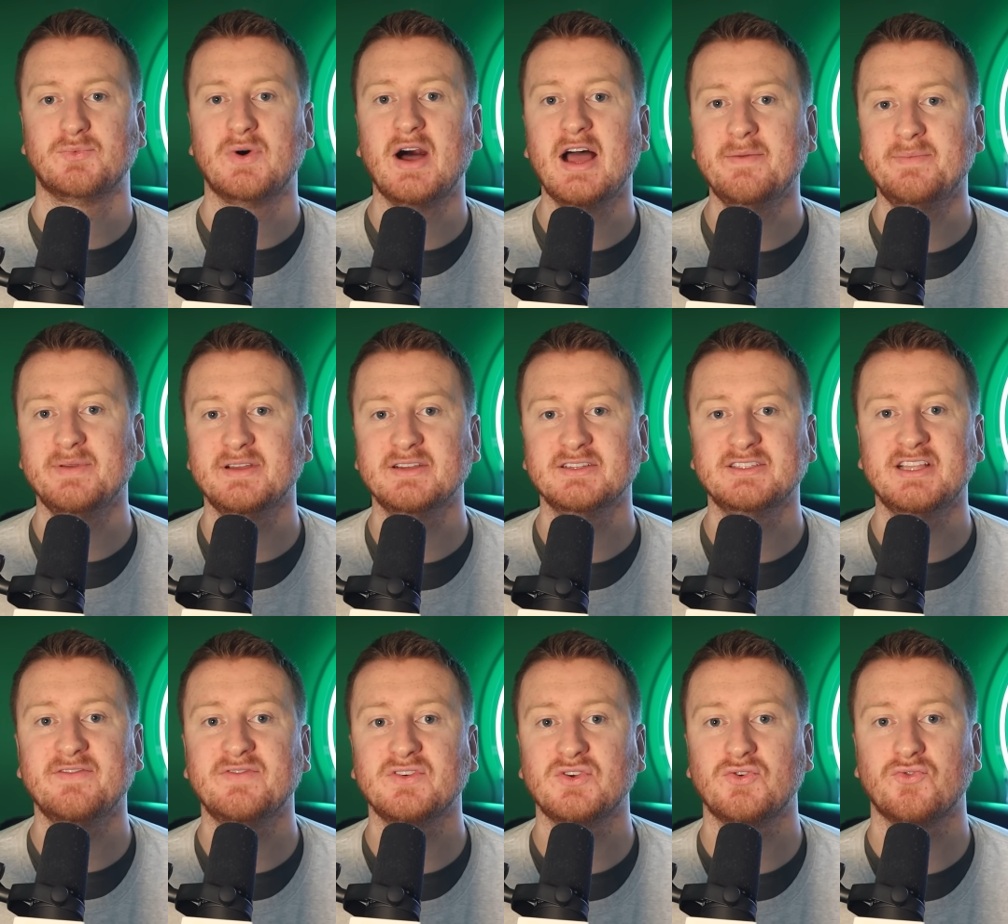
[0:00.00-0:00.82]
Why?
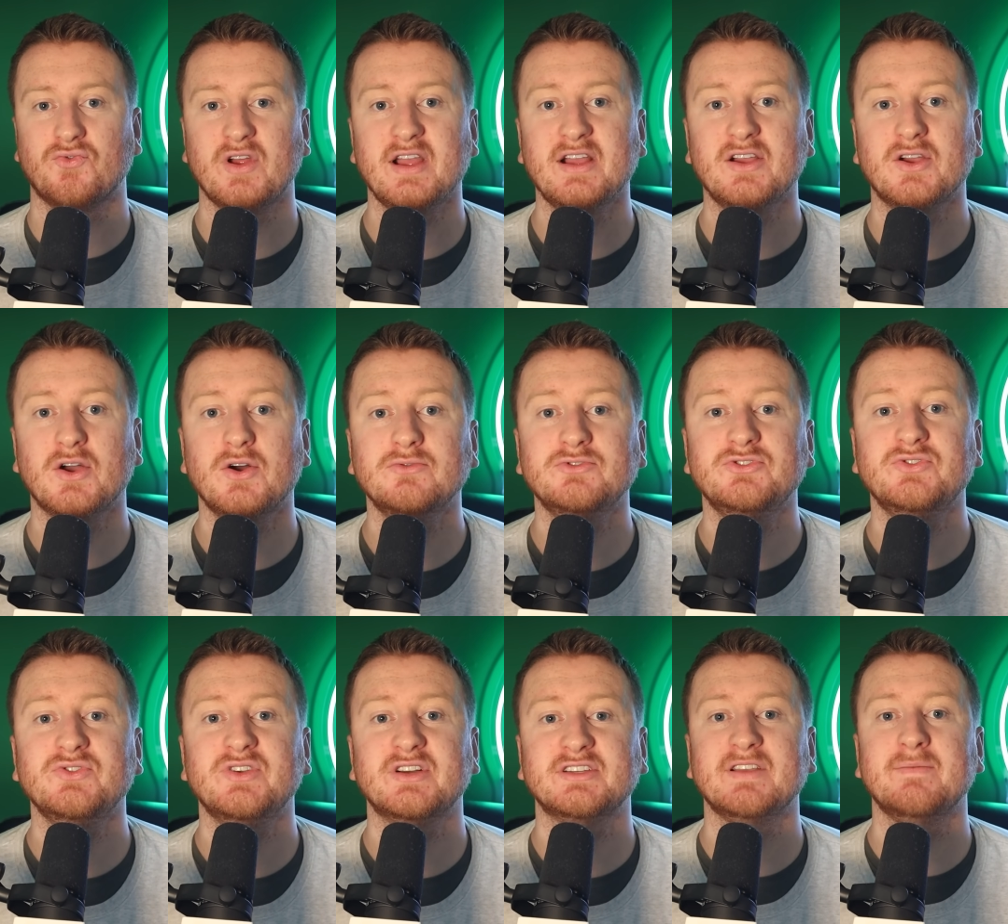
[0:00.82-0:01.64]
Because they have a great
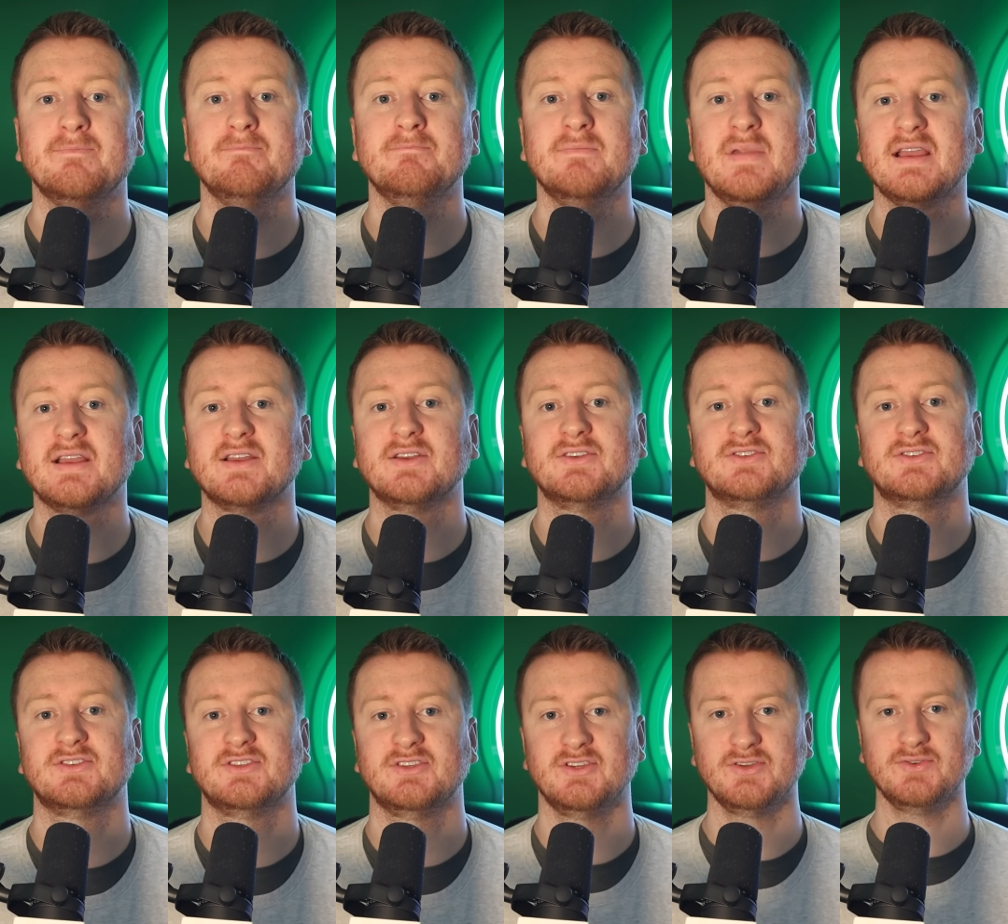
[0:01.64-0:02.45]
coach who doesn't make
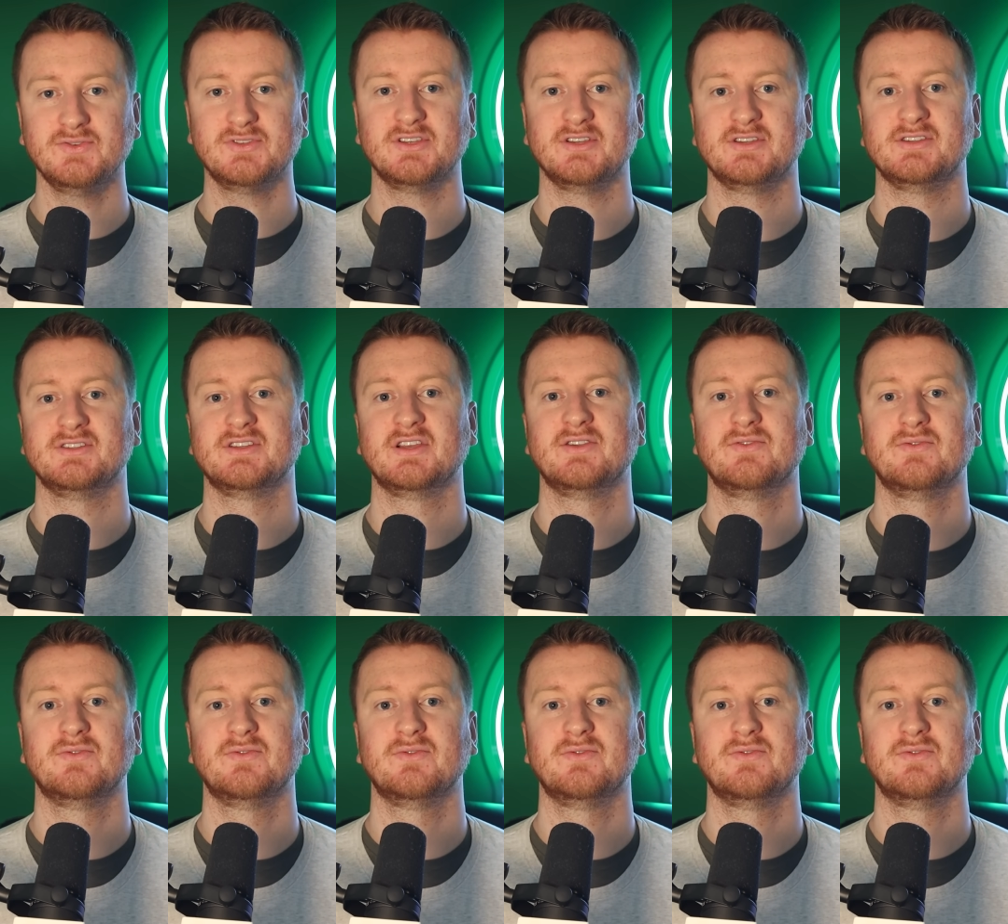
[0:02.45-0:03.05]
excuses.